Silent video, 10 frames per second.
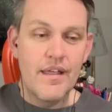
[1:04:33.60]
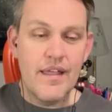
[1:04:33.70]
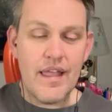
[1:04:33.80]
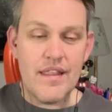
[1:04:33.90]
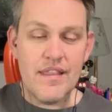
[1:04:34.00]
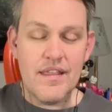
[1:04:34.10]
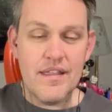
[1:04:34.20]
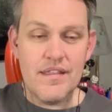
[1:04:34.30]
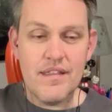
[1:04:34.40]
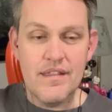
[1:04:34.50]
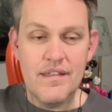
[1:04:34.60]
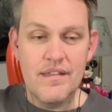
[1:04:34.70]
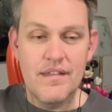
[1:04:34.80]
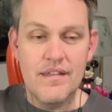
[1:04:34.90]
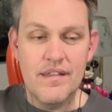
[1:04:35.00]
And then
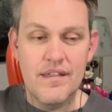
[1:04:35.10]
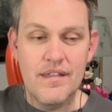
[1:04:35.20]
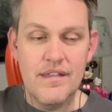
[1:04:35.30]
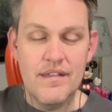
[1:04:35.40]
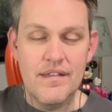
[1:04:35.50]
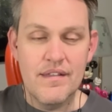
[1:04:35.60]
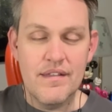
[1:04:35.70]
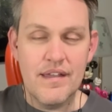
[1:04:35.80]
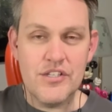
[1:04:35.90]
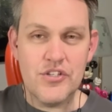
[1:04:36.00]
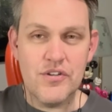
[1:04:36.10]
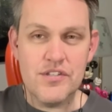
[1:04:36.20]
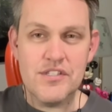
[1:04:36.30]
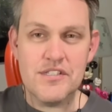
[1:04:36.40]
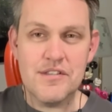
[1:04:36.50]
I turned the
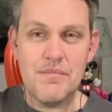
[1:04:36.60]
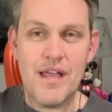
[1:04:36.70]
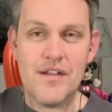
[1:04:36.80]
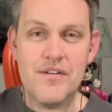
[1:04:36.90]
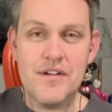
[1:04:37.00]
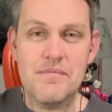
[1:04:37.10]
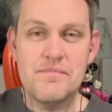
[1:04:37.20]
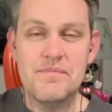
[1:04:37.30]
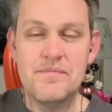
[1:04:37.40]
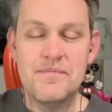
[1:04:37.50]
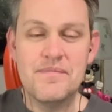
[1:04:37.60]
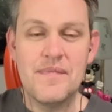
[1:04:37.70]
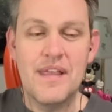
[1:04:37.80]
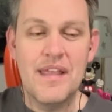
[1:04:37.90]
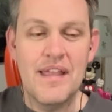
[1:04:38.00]
system back on
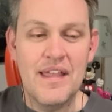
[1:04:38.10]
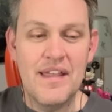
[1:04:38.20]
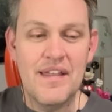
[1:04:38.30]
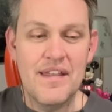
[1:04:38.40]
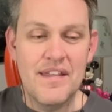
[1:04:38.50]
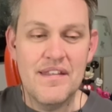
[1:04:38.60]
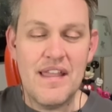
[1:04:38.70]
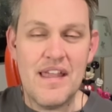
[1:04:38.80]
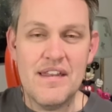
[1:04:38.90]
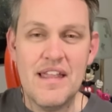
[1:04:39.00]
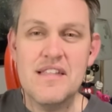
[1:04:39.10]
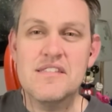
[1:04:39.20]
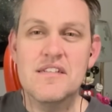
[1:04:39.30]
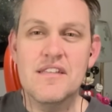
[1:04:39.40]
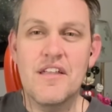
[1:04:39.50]
and
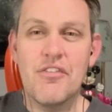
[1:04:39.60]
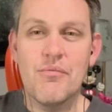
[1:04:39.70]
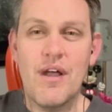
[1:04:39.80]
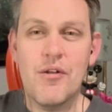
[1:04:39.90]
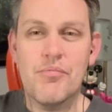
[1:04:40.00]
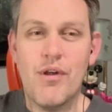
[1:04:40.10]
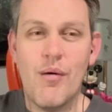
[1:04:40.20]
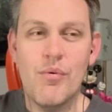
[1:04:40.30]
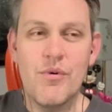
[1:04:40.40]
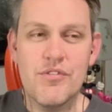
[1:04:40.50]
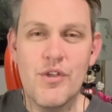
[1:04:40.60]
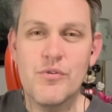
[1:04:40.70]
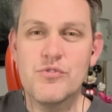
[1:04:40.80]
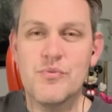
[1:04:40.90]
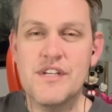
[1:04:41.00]
instantly threw out a problem with
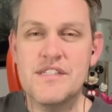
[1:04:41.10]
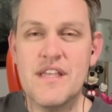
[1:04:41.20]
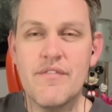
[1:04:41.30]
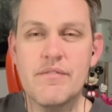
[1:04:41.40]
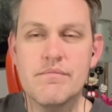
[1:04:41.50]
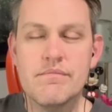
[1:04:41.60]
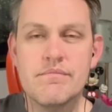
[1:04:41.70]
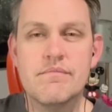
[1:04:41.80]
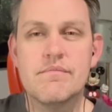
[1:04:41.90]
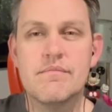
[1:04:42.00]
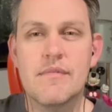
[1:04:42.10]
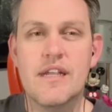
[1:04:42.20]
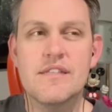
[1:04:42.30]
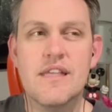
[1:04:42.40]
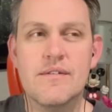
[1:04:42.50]
node 27. And I
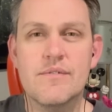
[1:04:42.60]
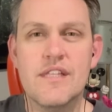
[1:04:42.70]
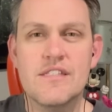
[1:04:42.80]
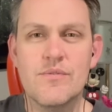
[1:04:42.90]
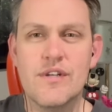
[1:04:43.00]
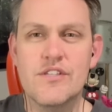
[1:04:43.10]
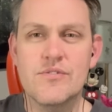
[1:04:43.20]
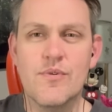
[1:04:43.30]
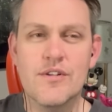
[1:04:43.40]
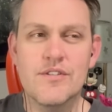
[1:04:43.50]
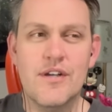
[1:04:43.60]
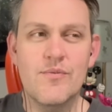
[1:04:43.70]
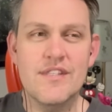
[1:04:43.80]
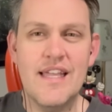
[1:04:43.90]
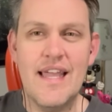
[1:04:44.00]
was like, well, that's the one I just worked on.
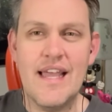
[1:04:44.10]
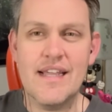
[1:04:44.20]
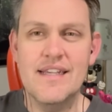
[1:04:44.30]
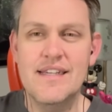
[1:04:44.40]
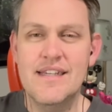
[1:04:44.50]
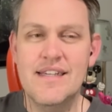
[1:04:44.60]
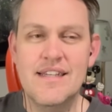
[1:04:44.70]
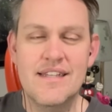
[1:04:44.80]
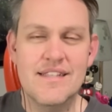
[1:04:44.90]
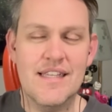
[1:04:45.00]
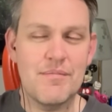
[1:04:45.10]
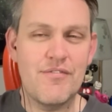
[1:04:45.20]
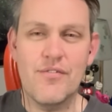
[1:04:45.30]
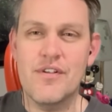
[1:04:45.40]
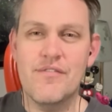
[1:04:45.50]
What the heck? Like
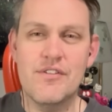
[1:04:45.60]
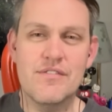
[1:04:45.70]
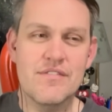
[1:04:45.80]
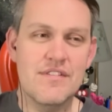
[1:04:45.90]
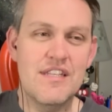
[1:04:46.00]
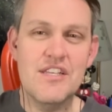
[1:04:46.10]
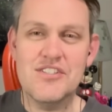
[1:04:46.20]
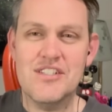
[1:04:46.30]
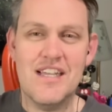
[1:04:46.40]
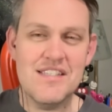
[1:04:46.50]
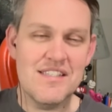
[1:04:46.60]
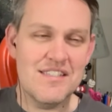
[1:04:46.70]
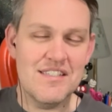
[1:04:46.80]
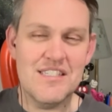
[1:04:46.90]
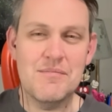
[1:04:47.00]
before I even initialized the
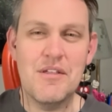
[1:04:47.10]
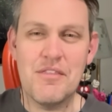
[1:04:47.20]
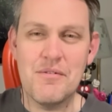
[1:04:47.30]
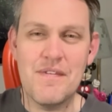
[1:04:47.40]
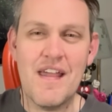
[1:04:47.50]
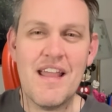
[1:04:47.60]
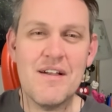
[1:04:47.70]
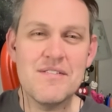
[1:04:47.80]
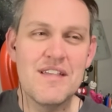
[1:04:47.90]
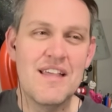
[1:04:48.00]
system, I threw that out.